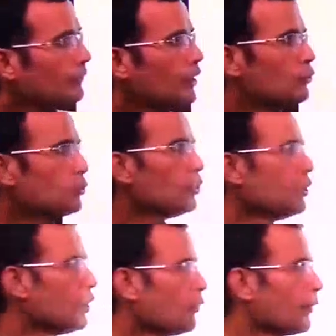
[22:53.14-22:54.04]
So
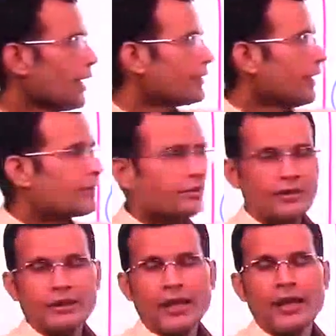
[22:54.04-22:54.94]
when I say excess
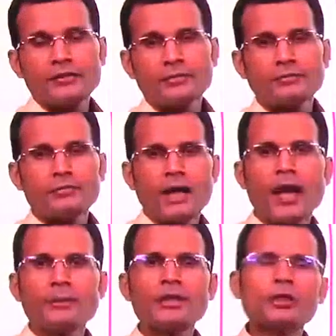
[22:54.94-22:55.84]
cations, I
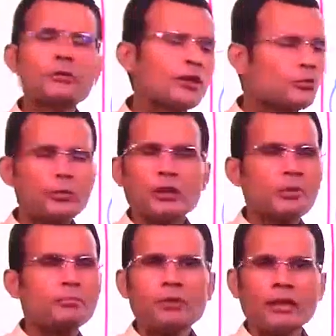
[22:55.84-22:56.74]
am including
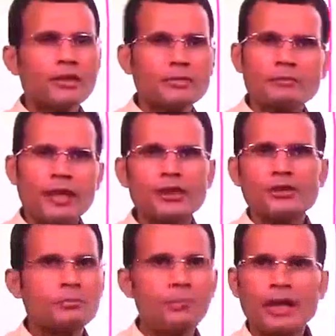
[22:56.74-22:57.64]
sodium, potassium,
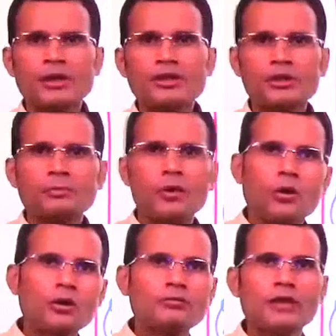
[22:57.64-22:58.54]
calcium, magnesium,
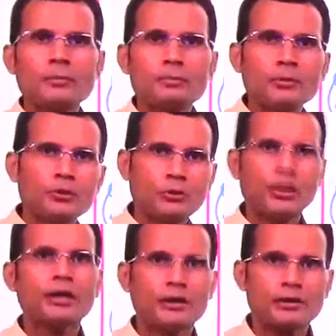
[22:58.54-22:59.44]
all of them put
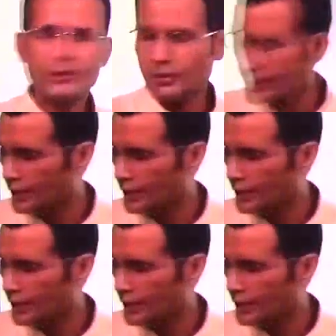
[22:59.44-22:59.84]
together, okay?